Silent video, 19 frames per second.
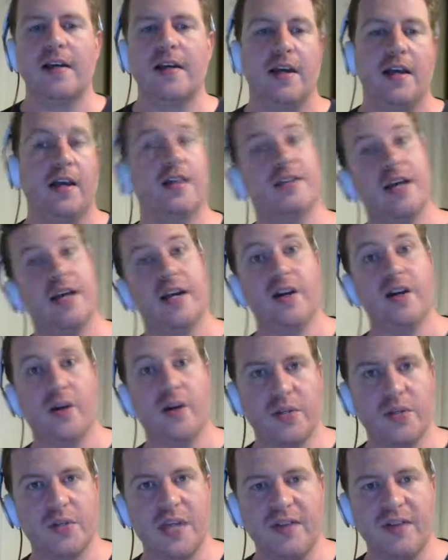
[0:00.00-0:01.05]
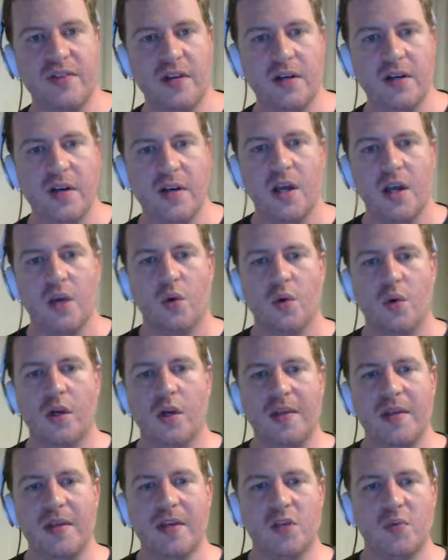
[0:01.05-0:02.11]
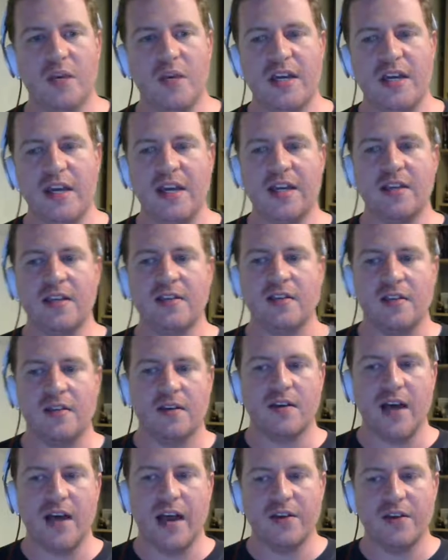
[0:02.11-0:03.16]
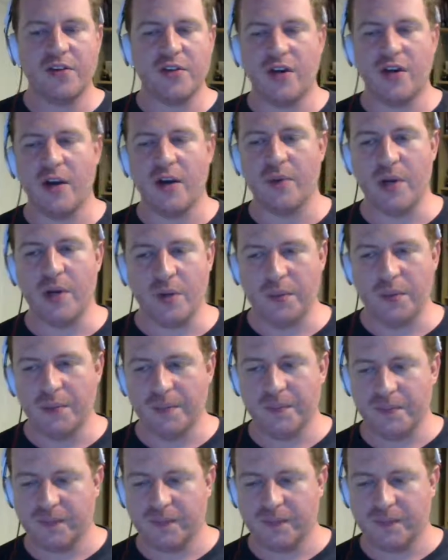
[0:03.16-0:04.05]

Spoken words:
It is I, your host, Kevin. With me this week is Kyle. Sir, how are we doing?